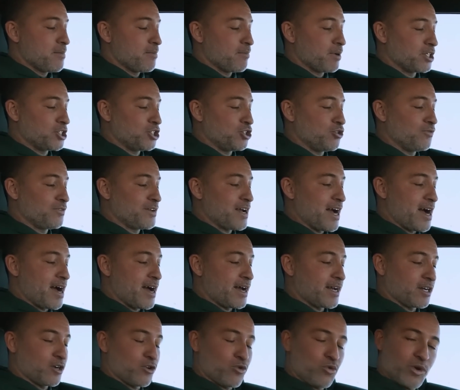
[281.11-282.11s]
but you've
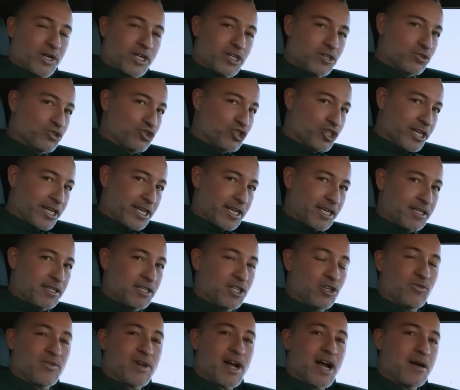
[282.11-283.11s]
got grilled
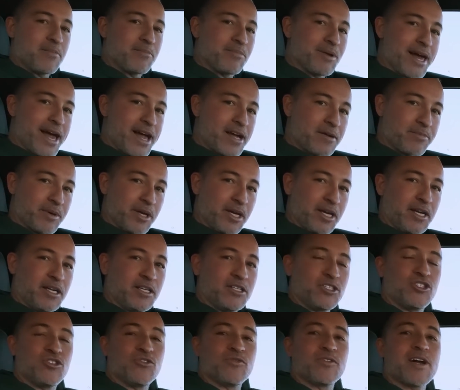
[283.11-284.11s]
chicken, you've got black
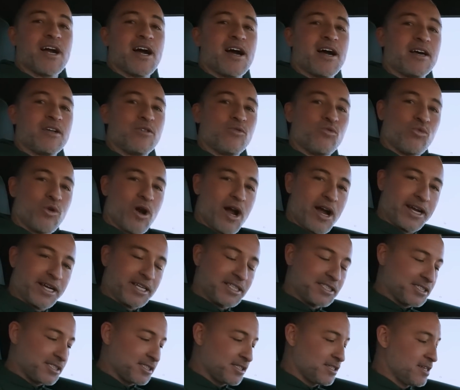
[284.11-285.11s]
beans, you've got
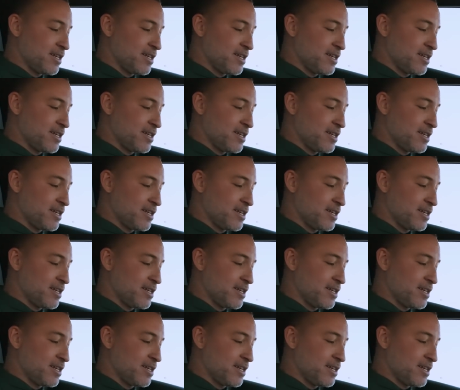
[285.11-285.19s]
rice,